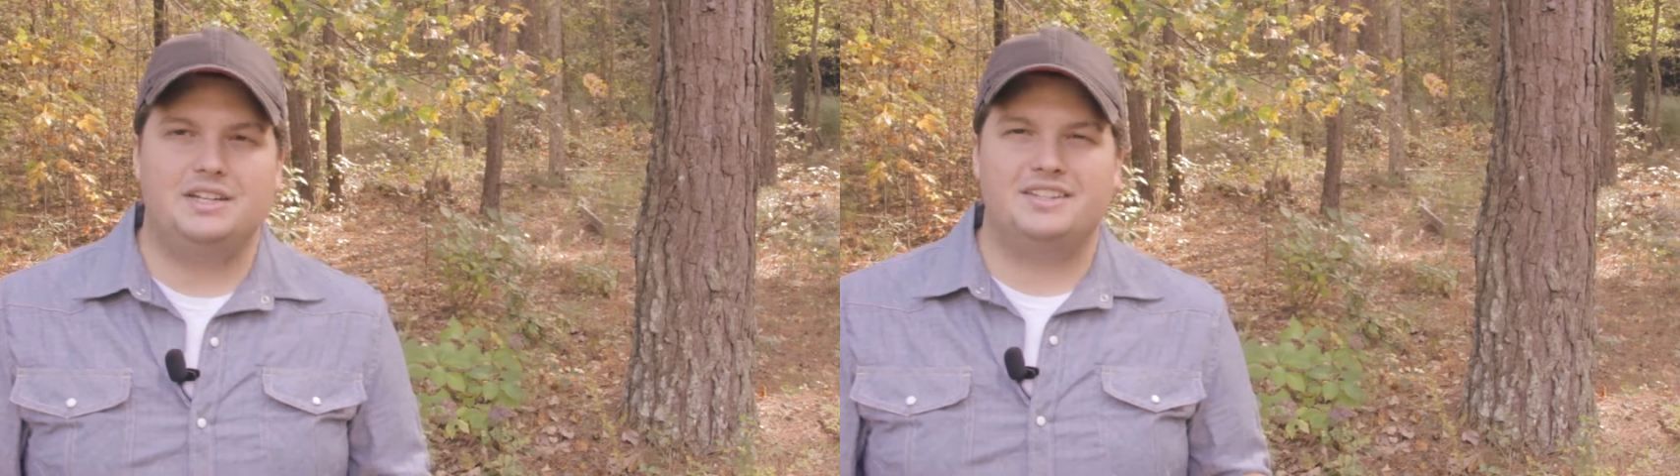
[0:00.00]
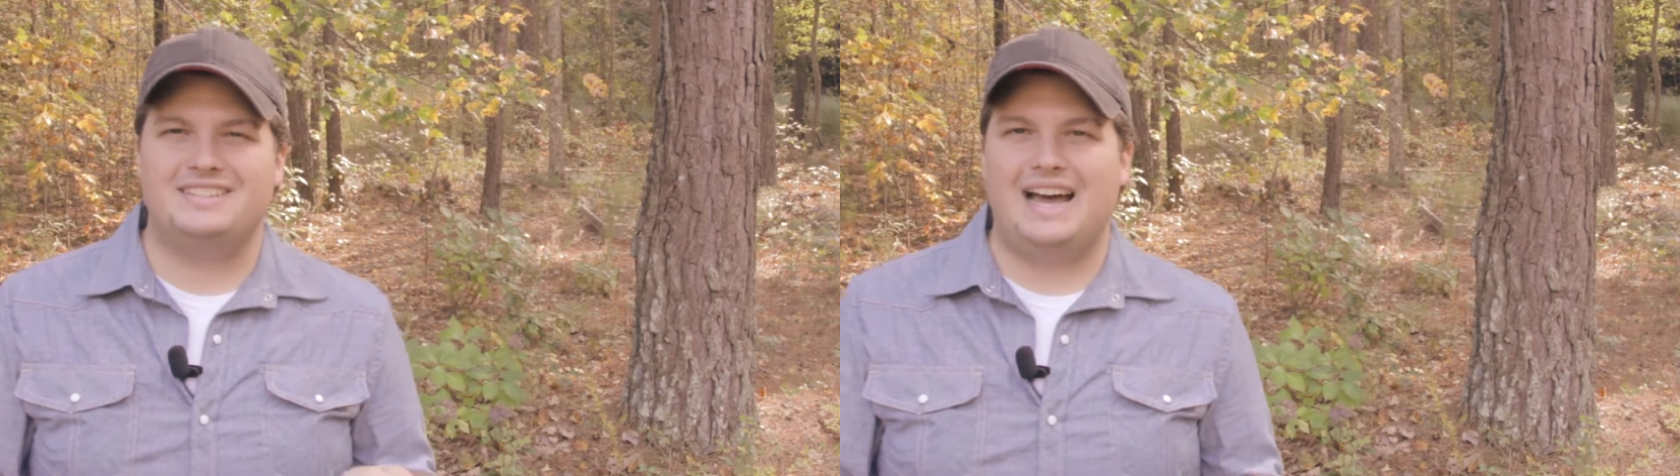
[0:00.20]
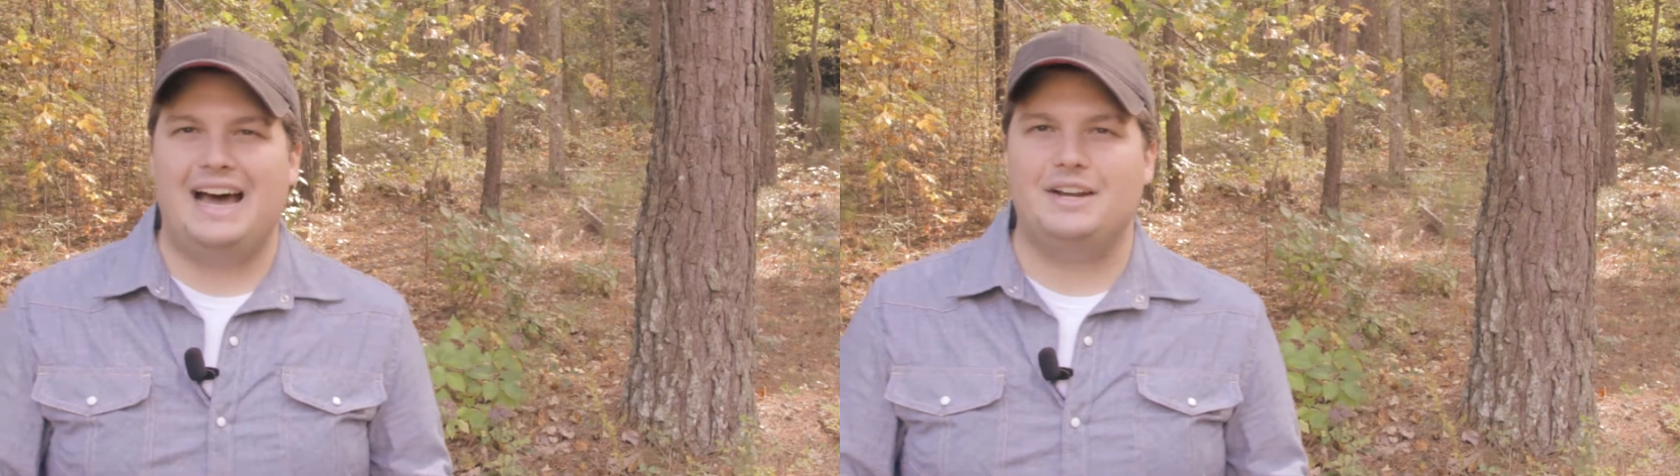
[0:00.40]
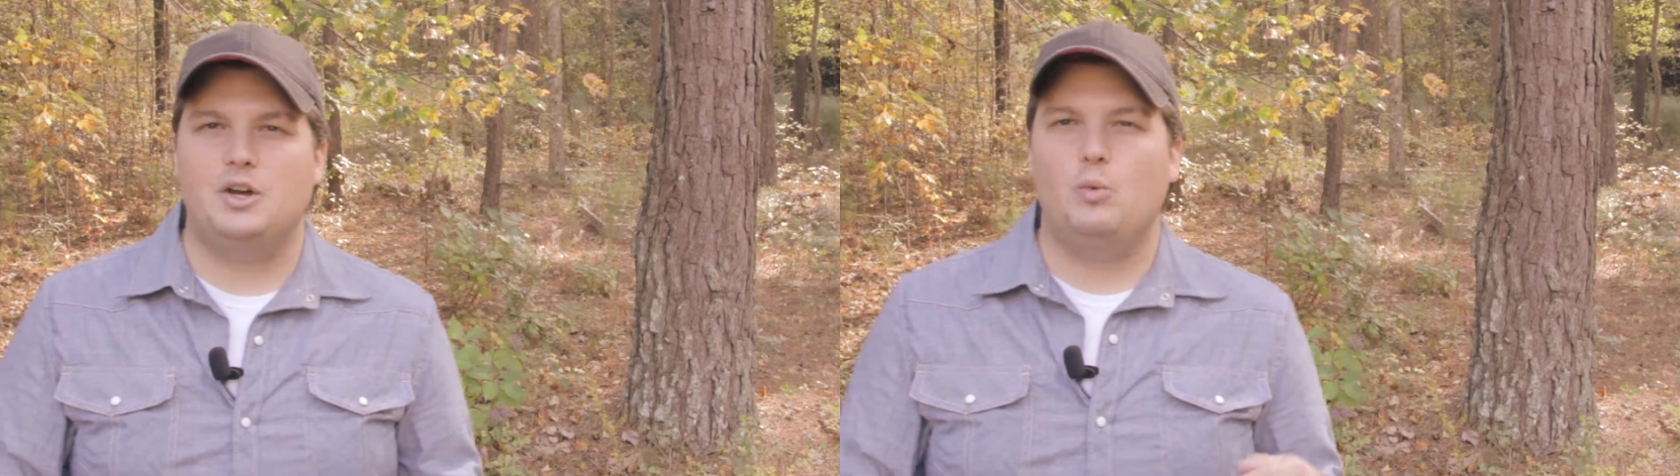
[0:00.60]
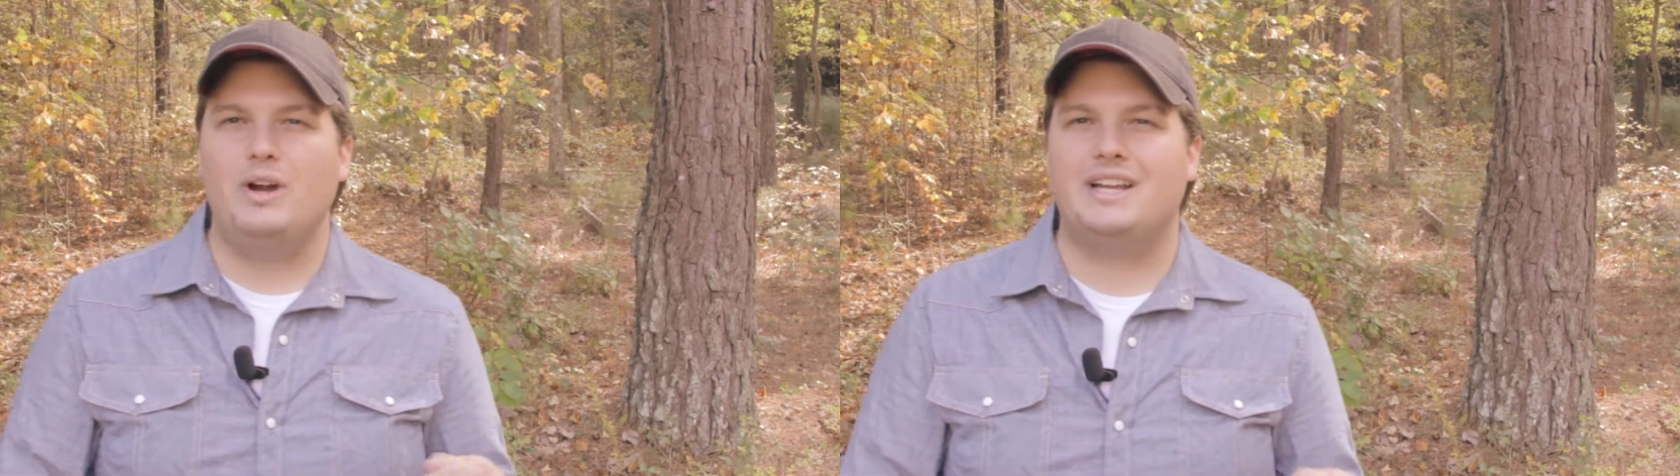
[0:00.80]
decide
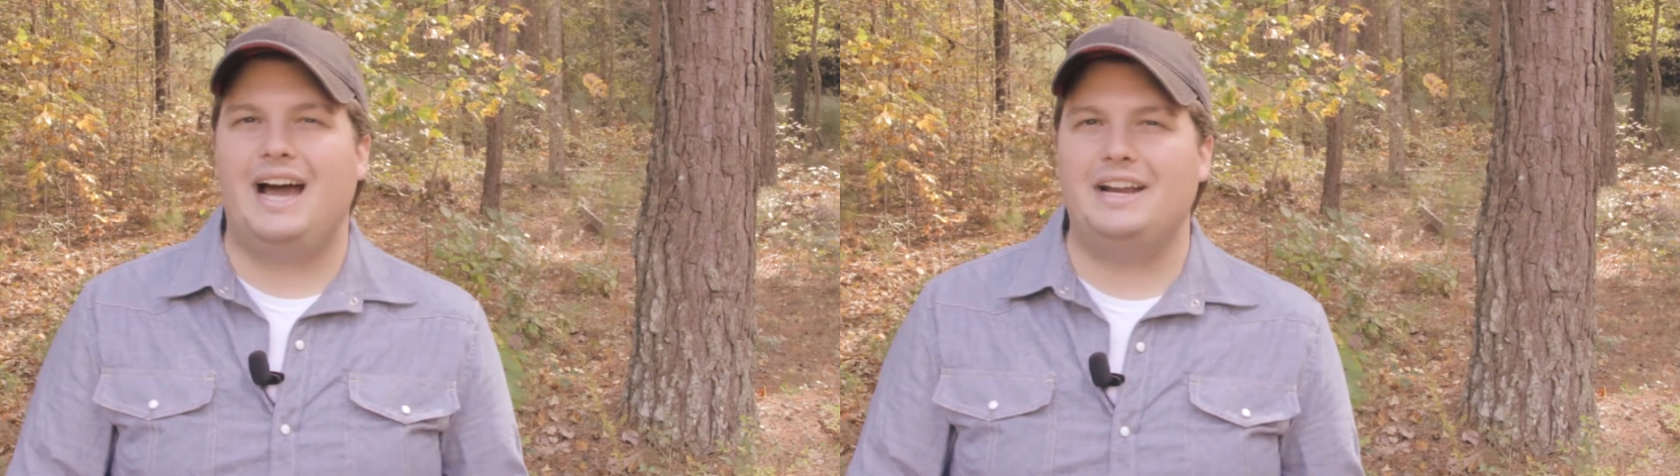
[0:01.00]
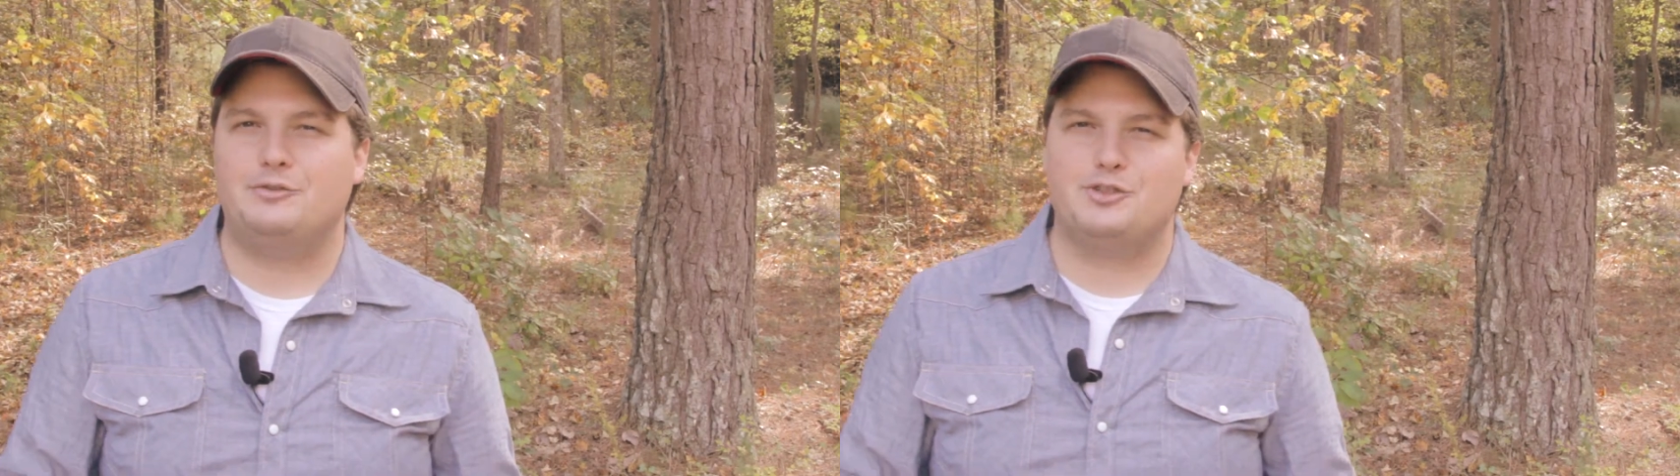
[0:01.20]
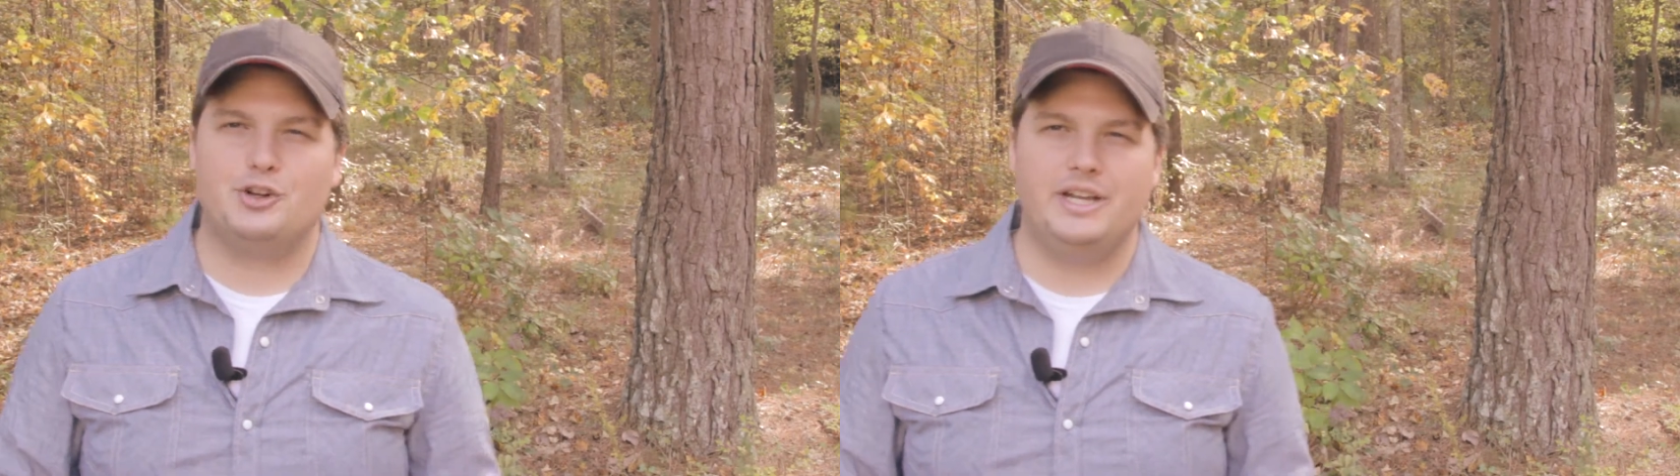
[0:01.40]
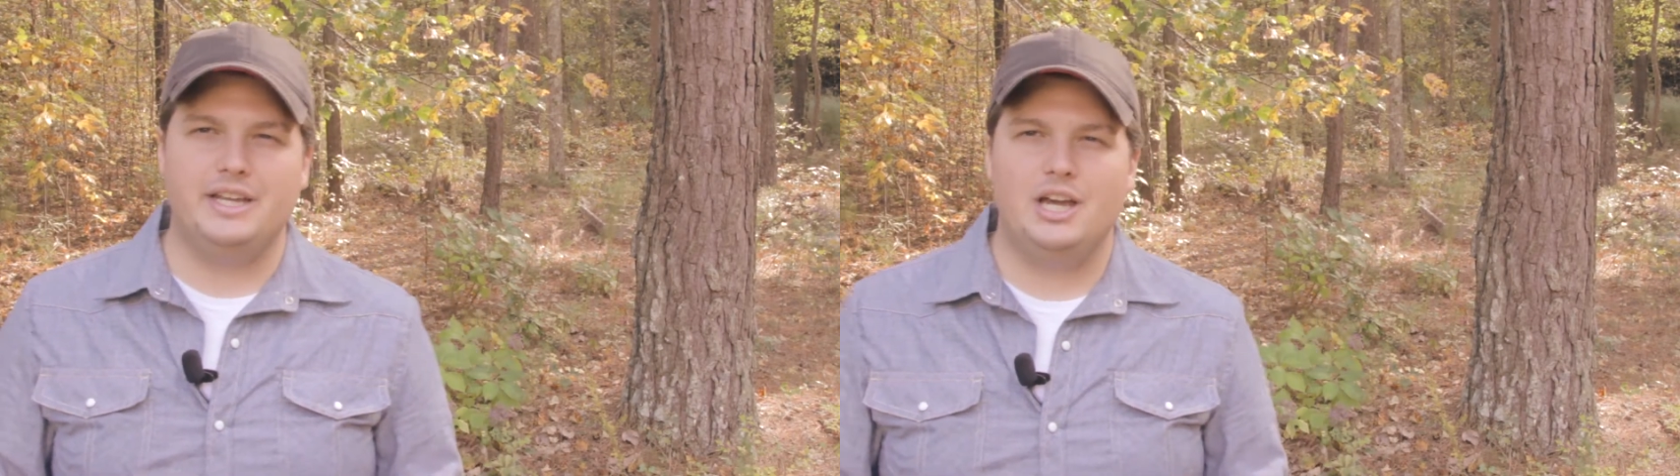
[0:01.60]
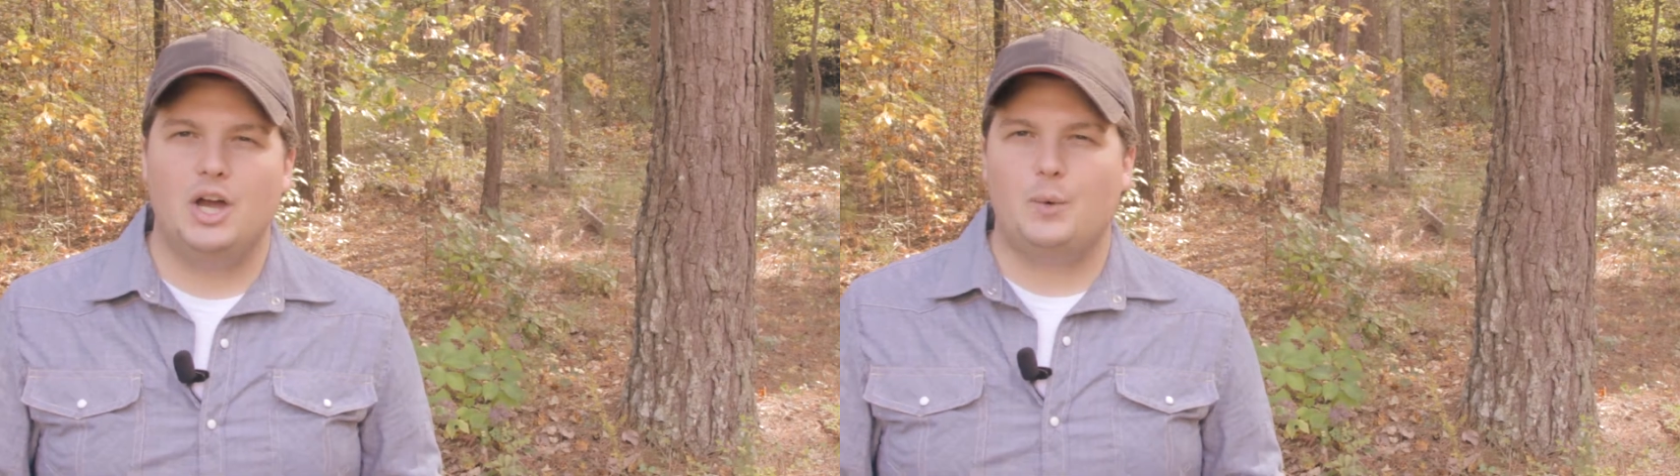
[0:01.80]
what kind of tree